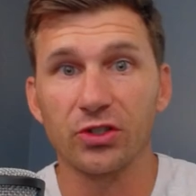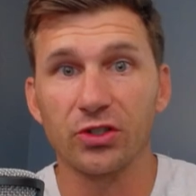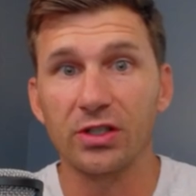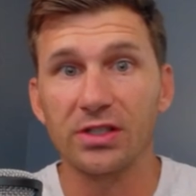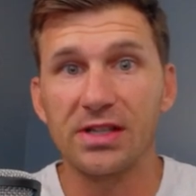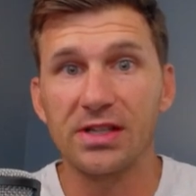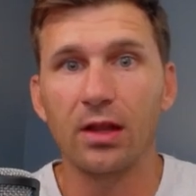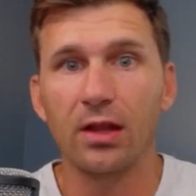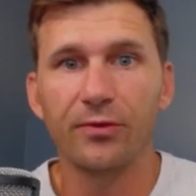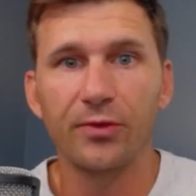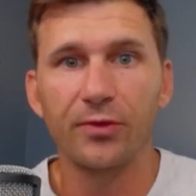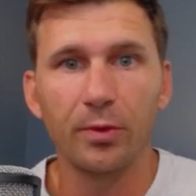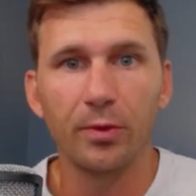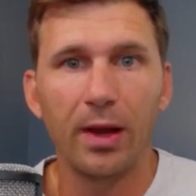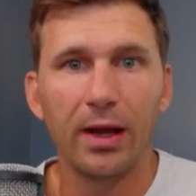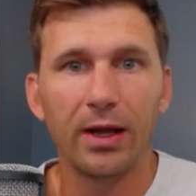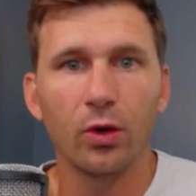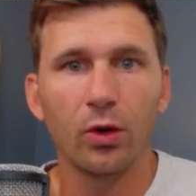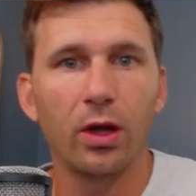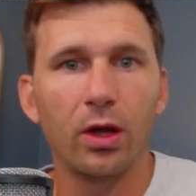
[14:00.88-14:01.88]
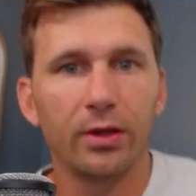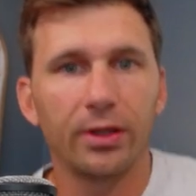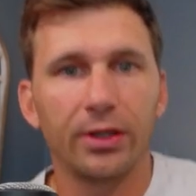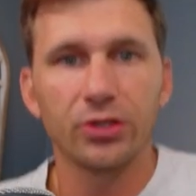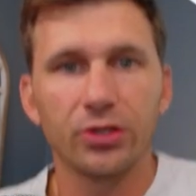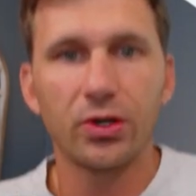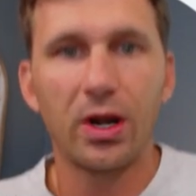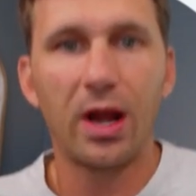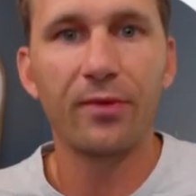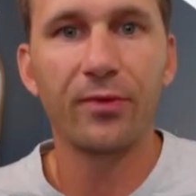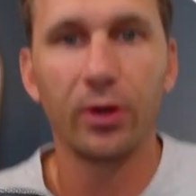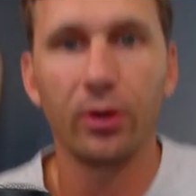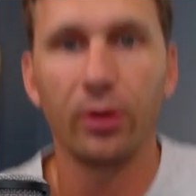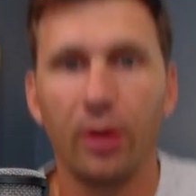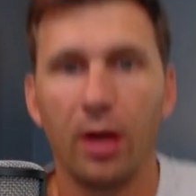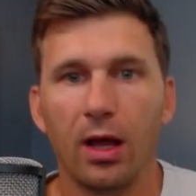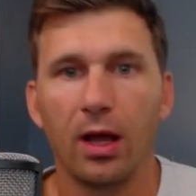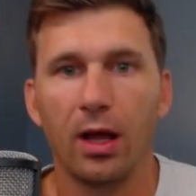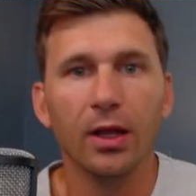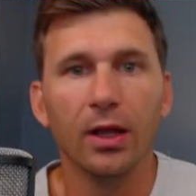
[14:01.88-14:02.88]
you can tell if you're buying quality traffic or
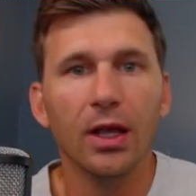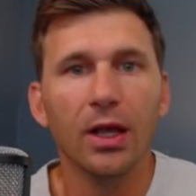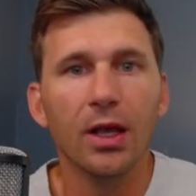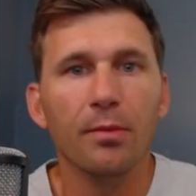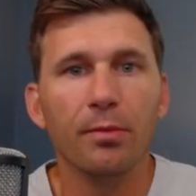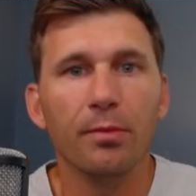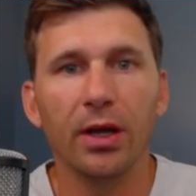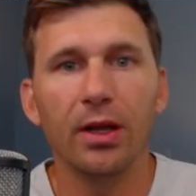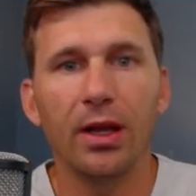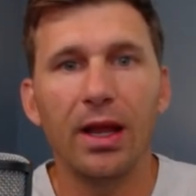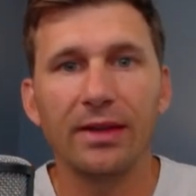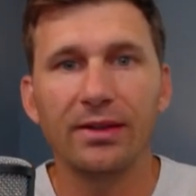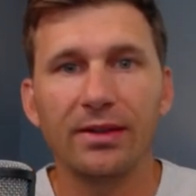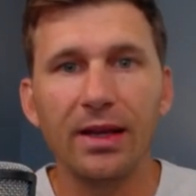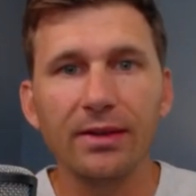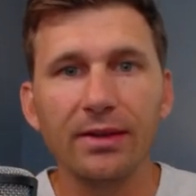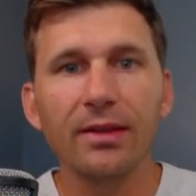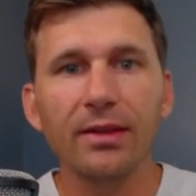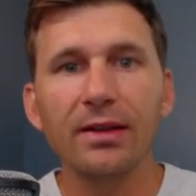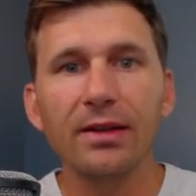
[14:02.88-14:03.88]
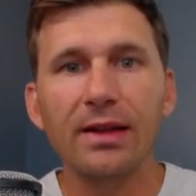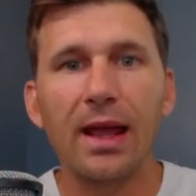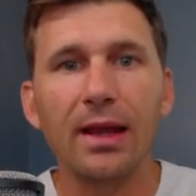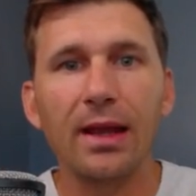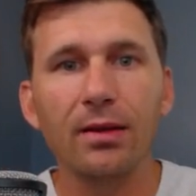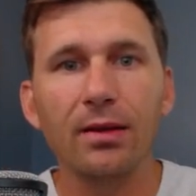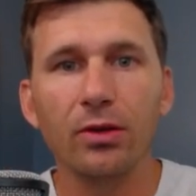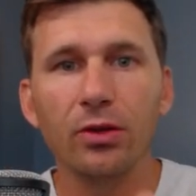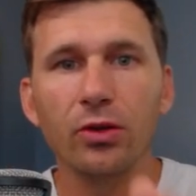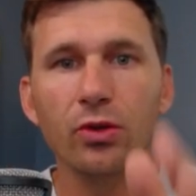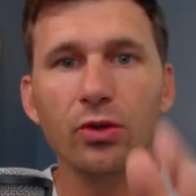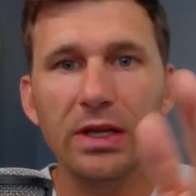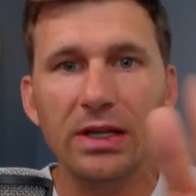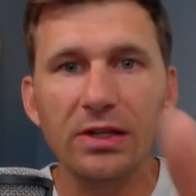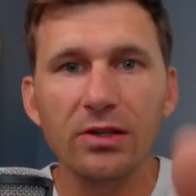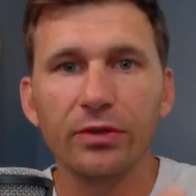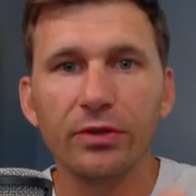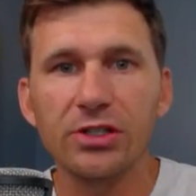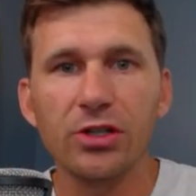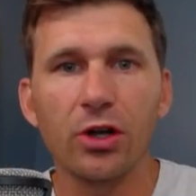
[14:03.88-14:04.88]
not. But at the end of the day, you need
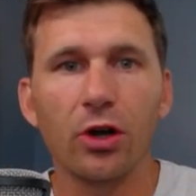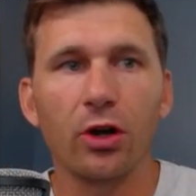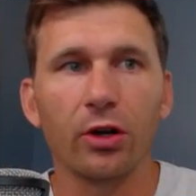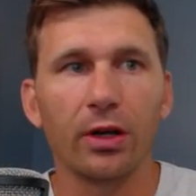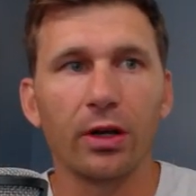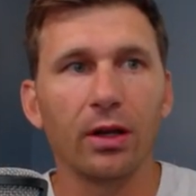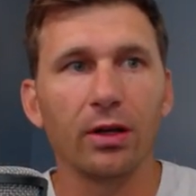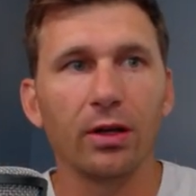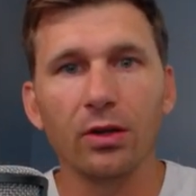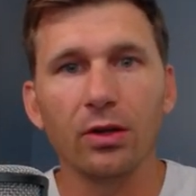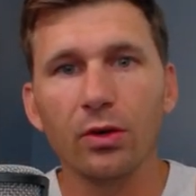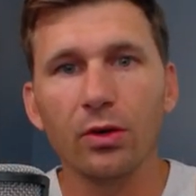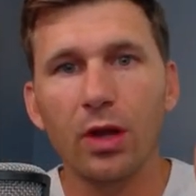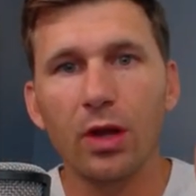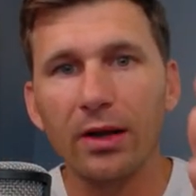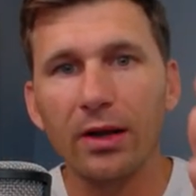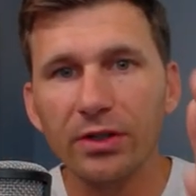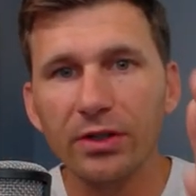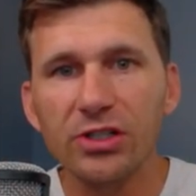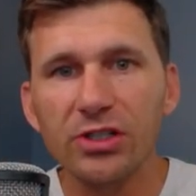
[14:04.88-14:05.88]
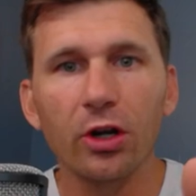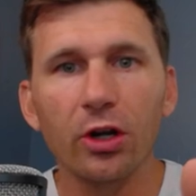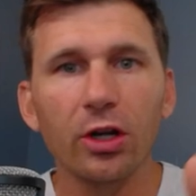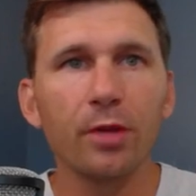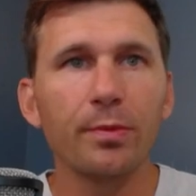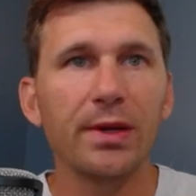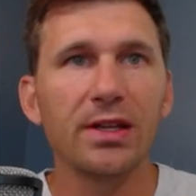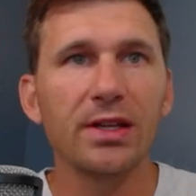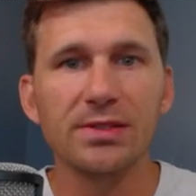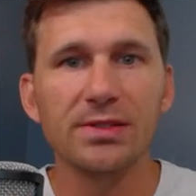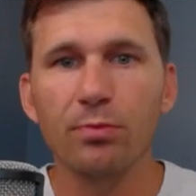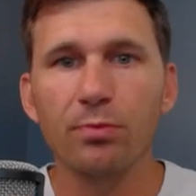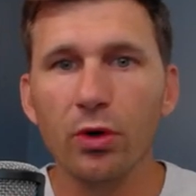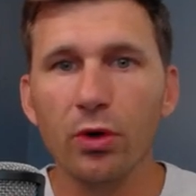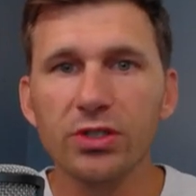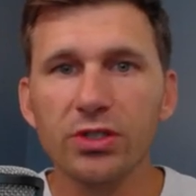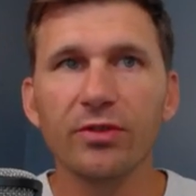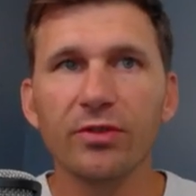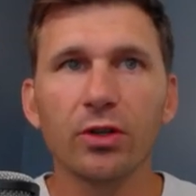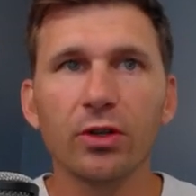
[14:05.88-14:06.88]
to retarget. You got to retarget because
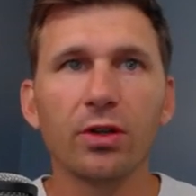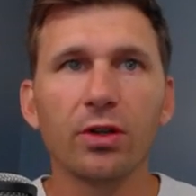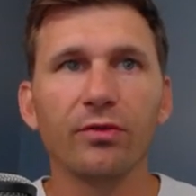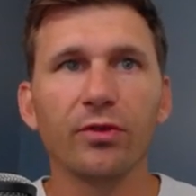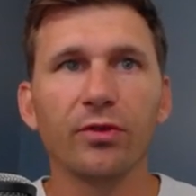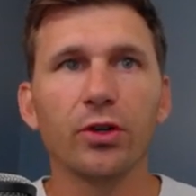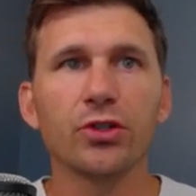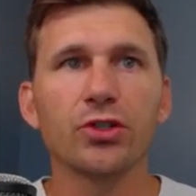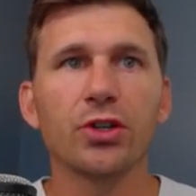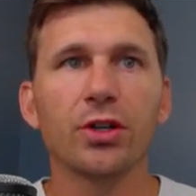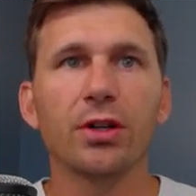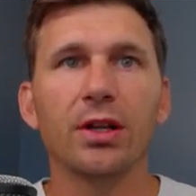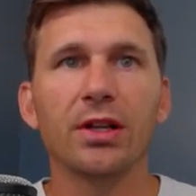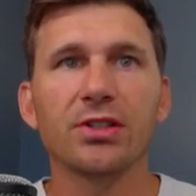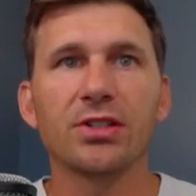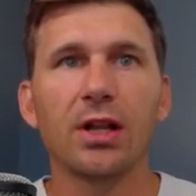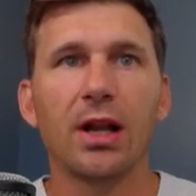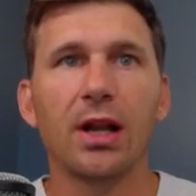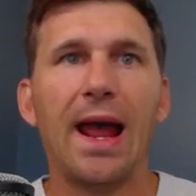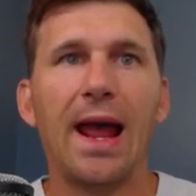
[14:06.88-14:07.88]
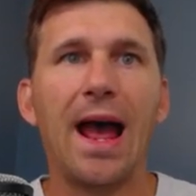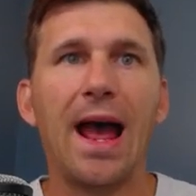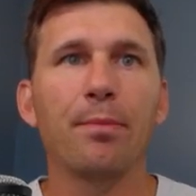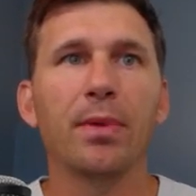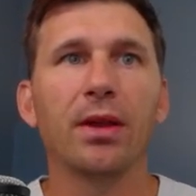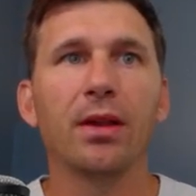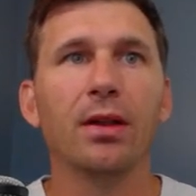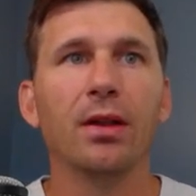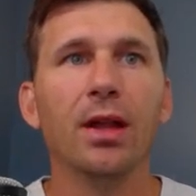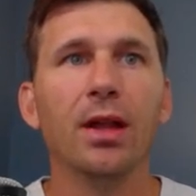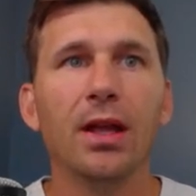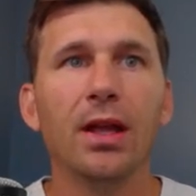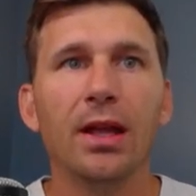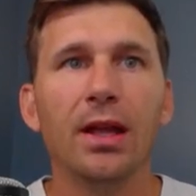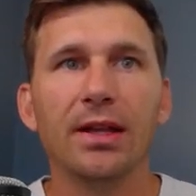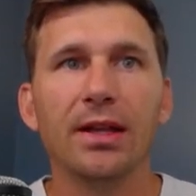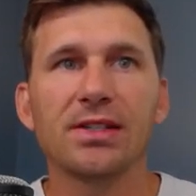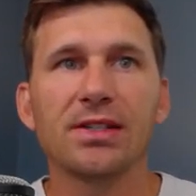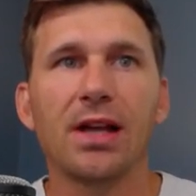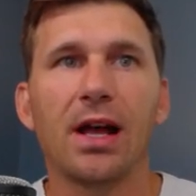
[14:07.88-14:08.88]
most of your conversion is going to happen
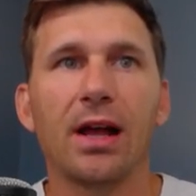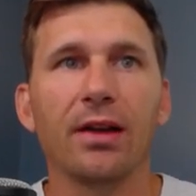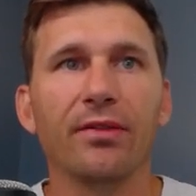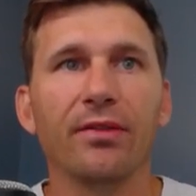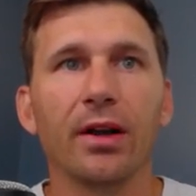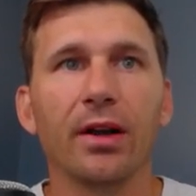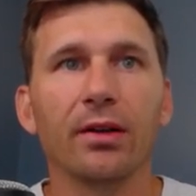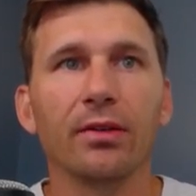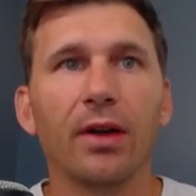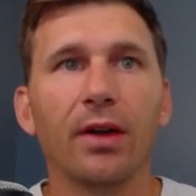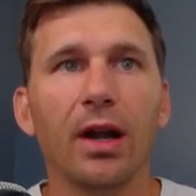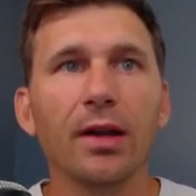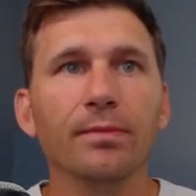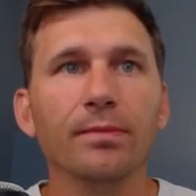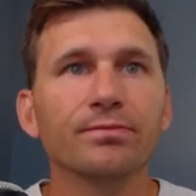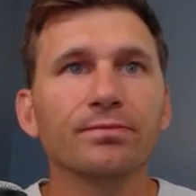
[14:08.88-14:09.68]
inside of there, right?